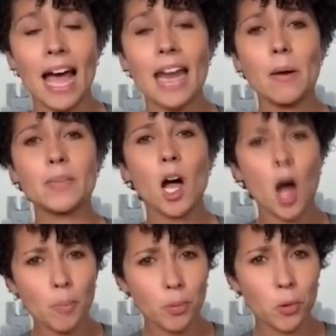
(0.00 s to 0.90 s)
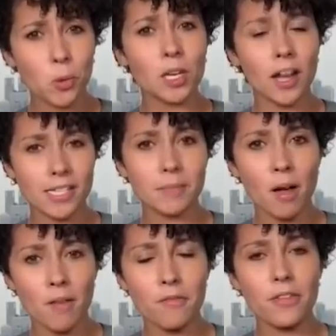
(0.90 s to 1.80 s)
And there was uproar last
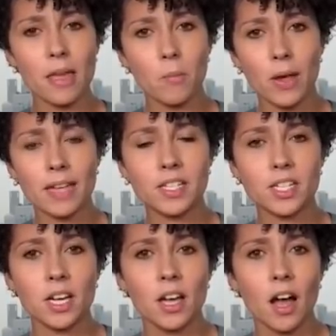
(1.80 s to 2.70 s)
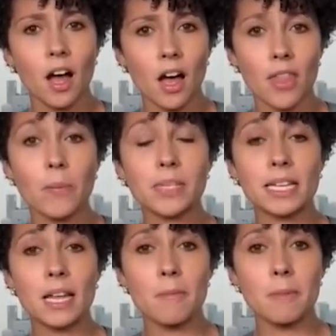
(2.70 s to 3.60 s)
month in which uh, there was
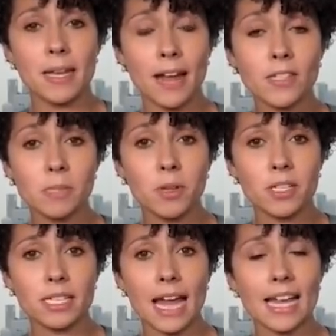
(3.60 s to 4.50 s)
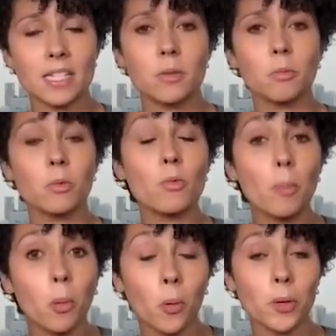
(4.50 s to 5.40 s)
an announcement that, well,
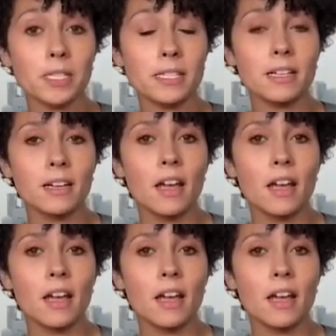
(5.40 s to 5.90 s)
reports